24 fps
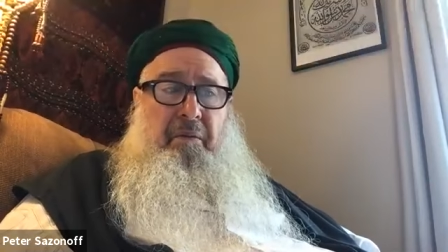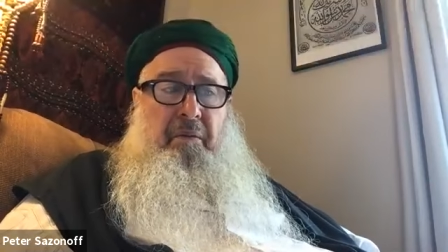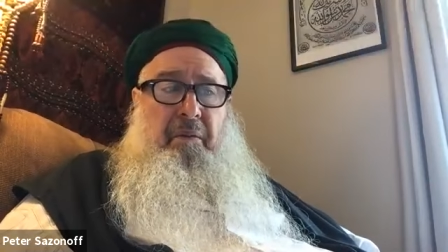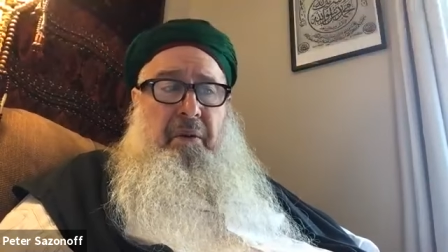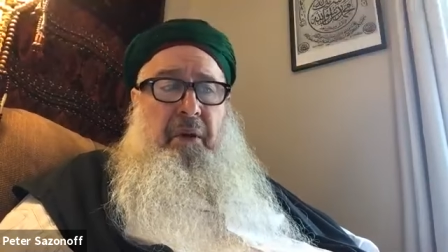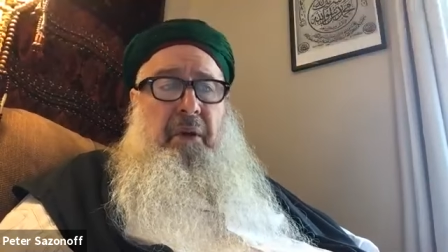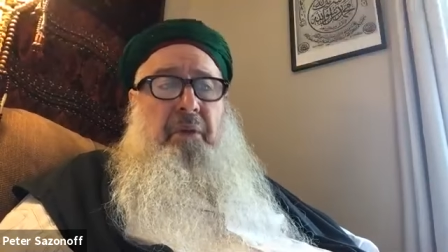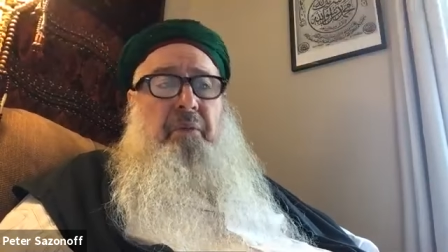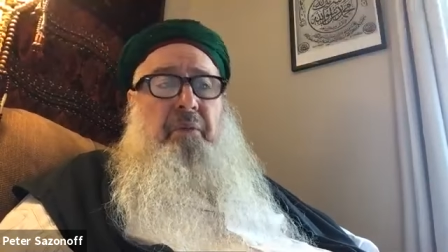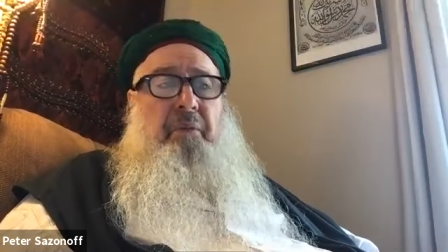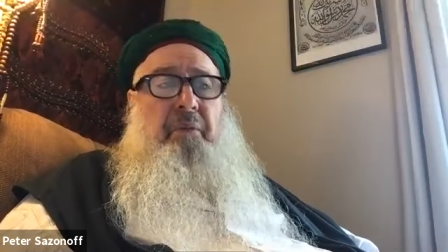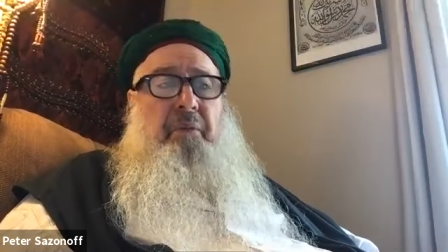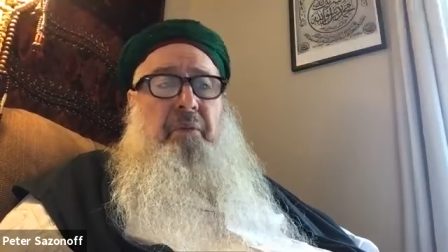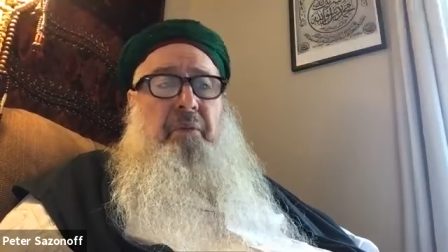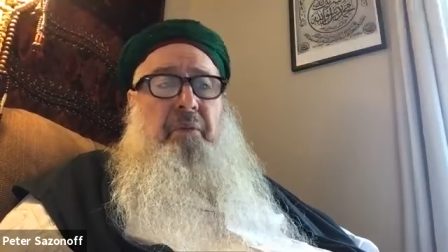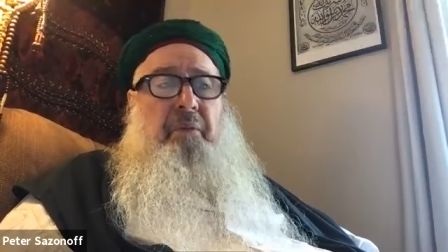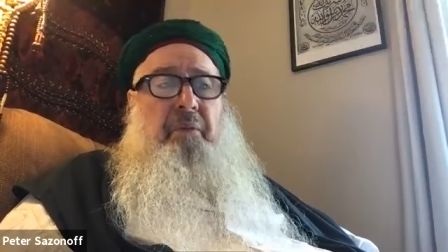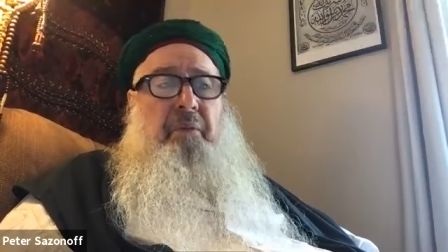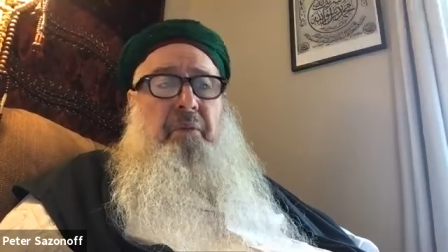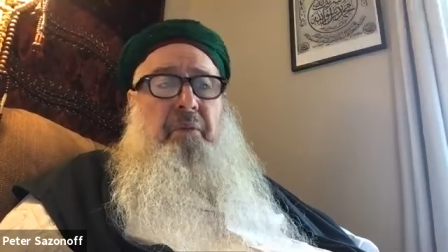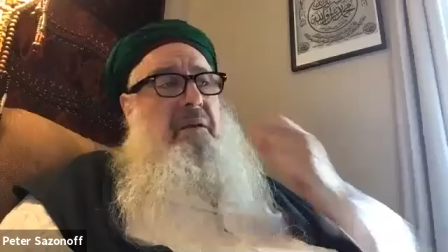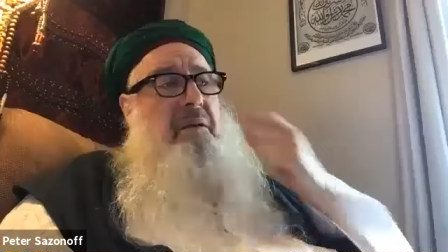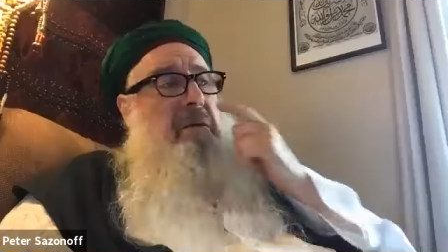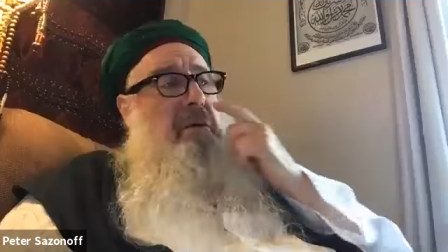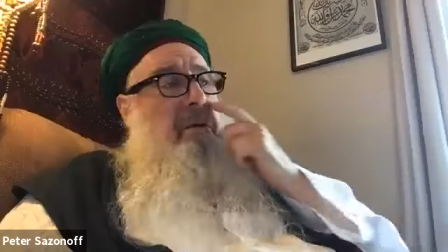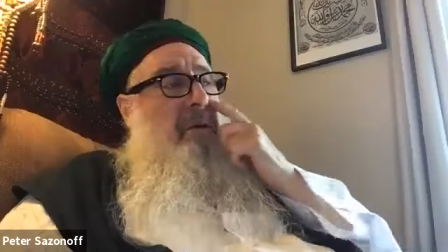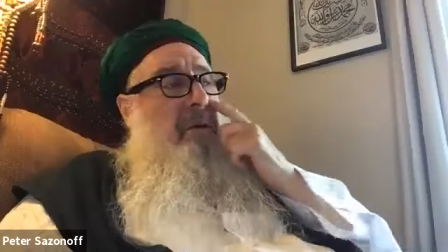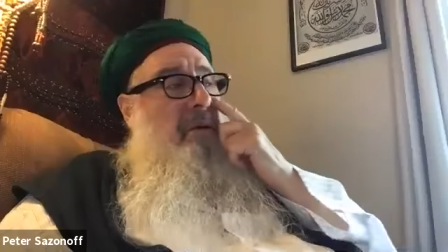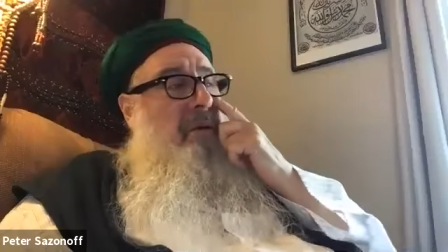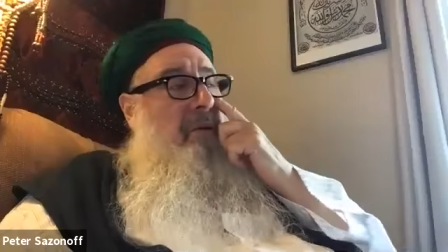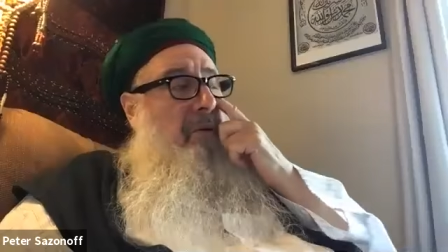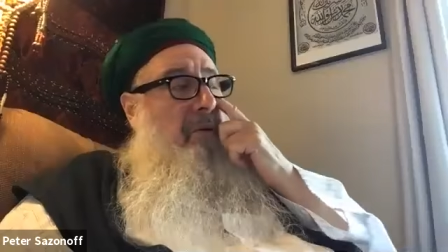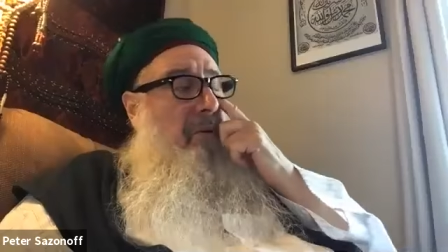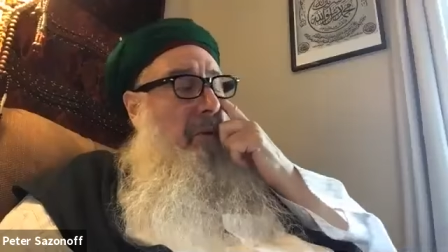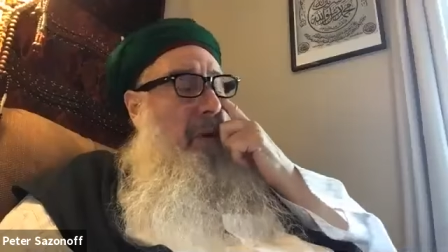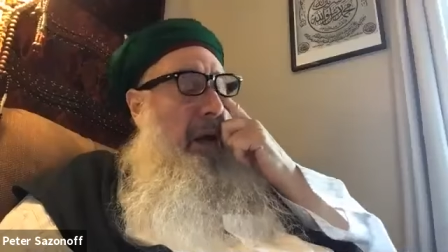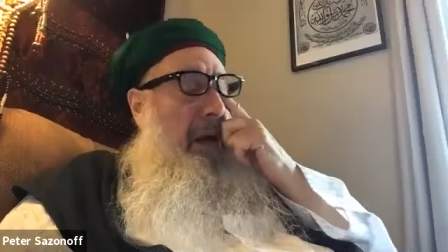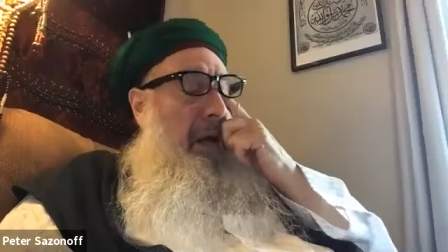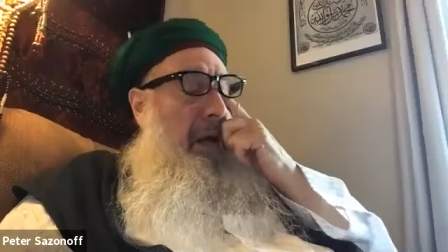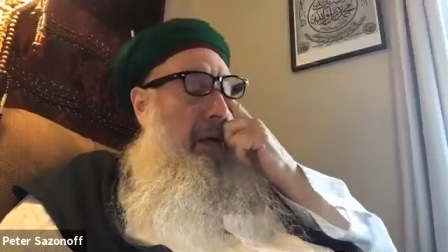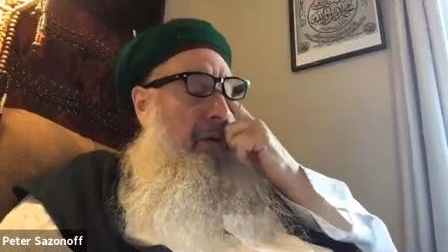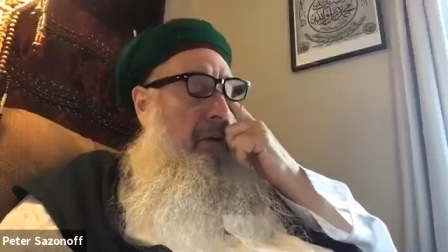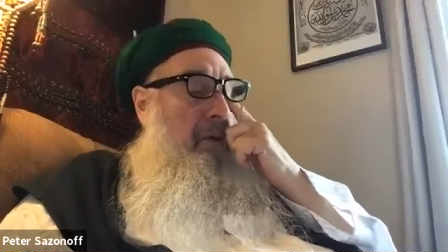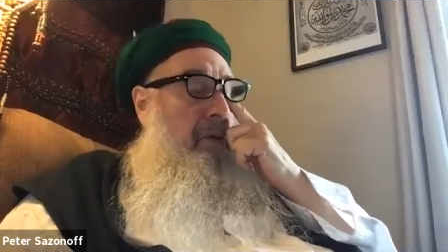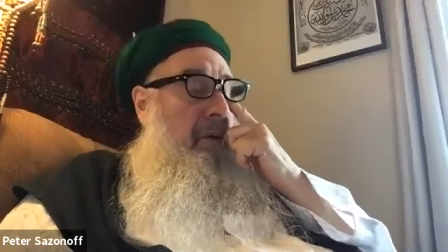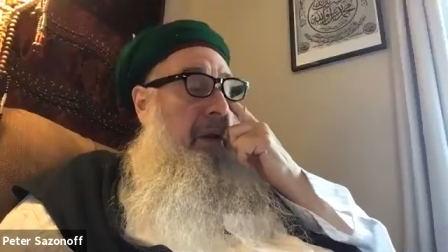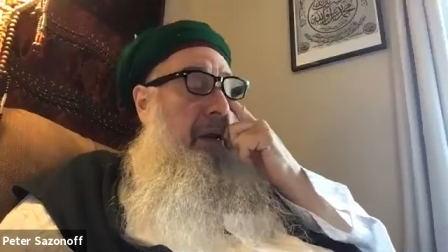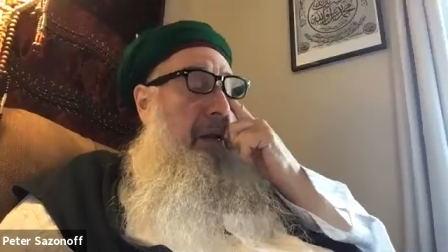But we're not
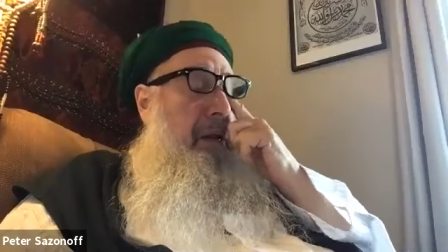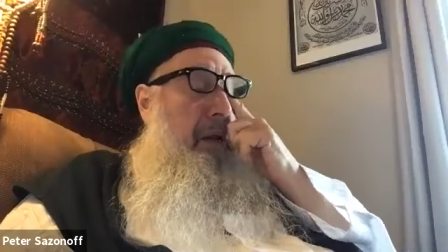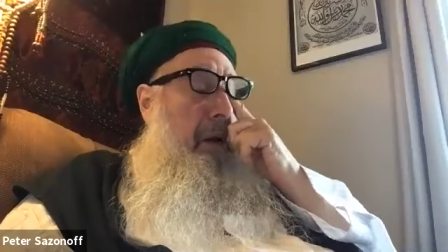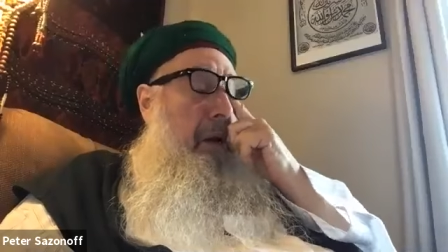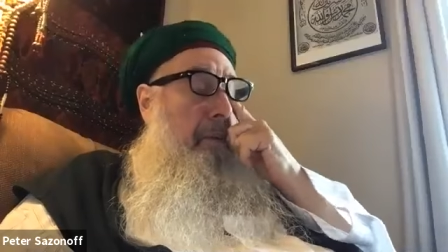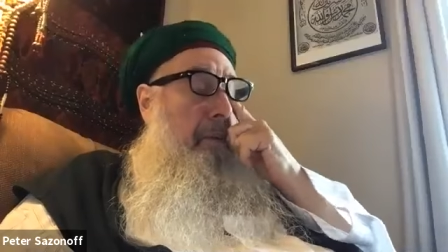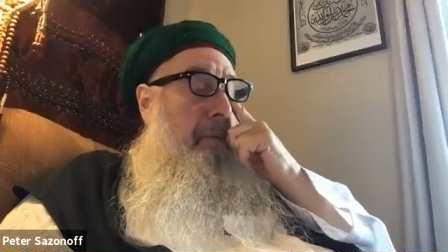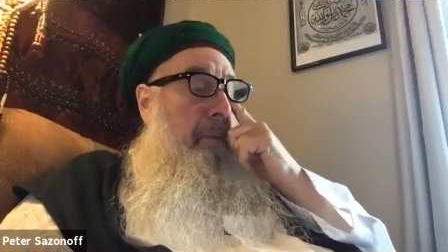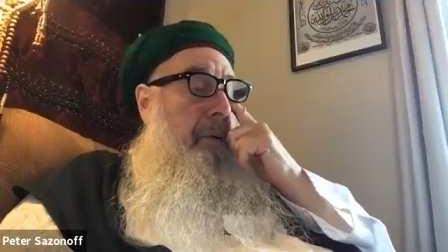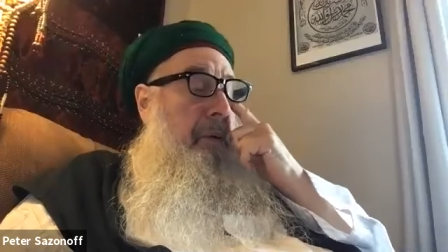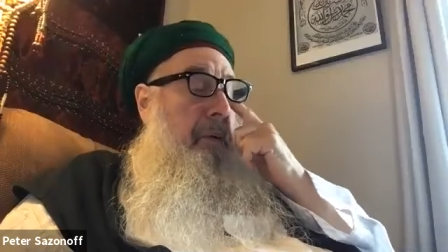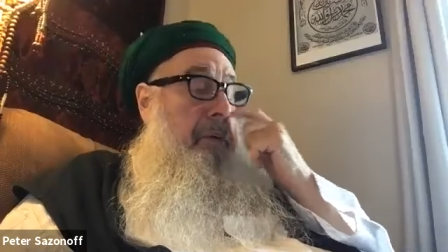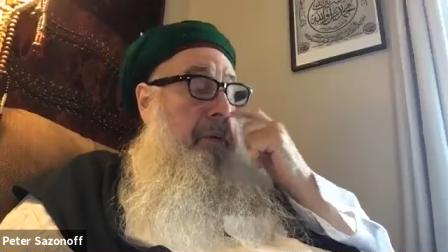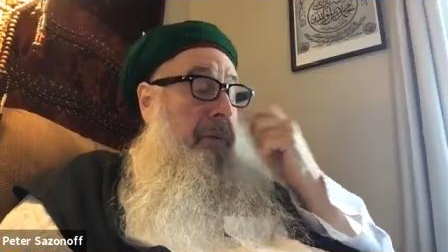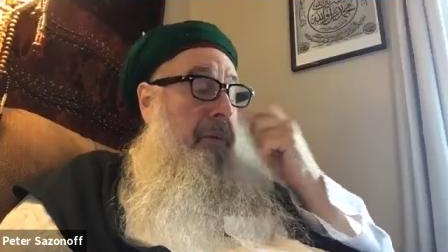trying to get up.